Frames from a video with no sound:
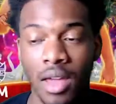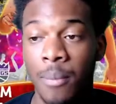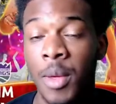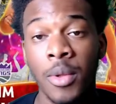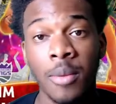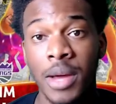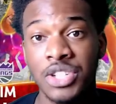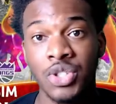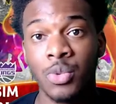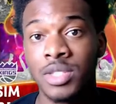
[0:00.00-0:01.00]
People in my
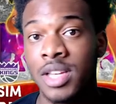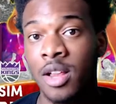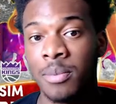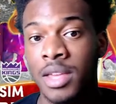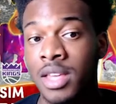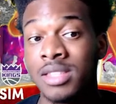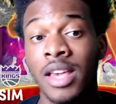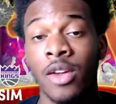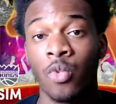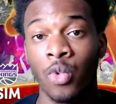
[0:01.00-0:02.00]
stream were telling me he's
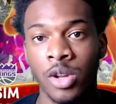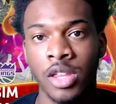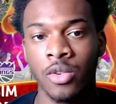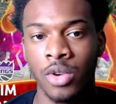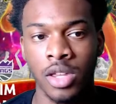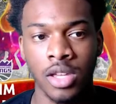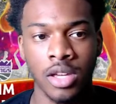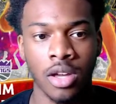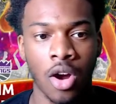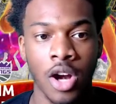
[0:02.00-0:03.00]
a really
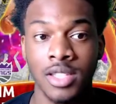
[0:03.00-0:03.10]
good card.